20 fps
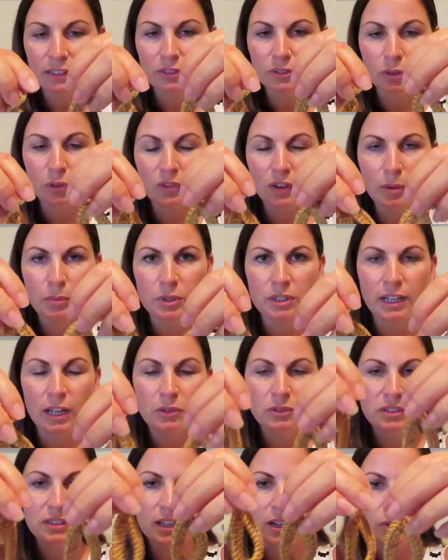I don't know if I'm
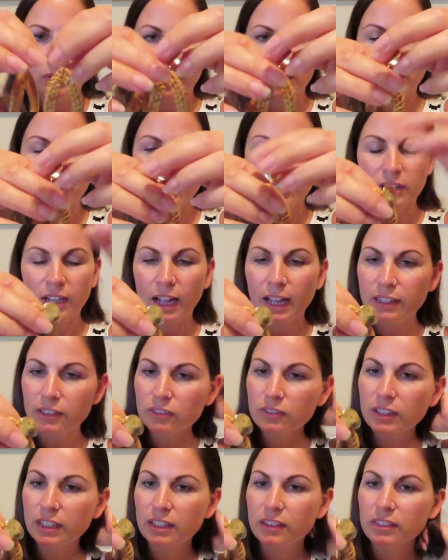pronouncing that right, but they're kind
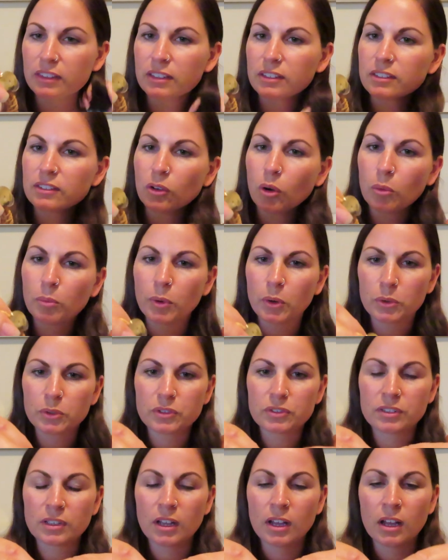of like this
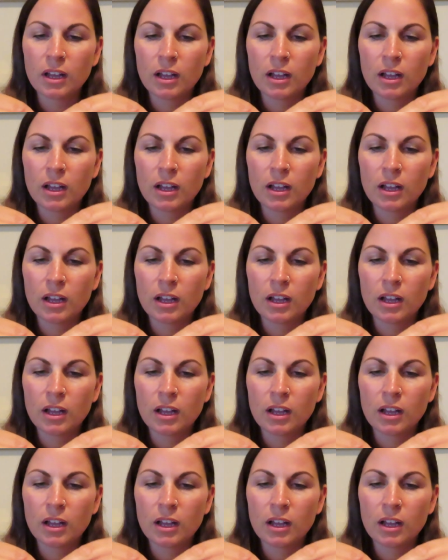almost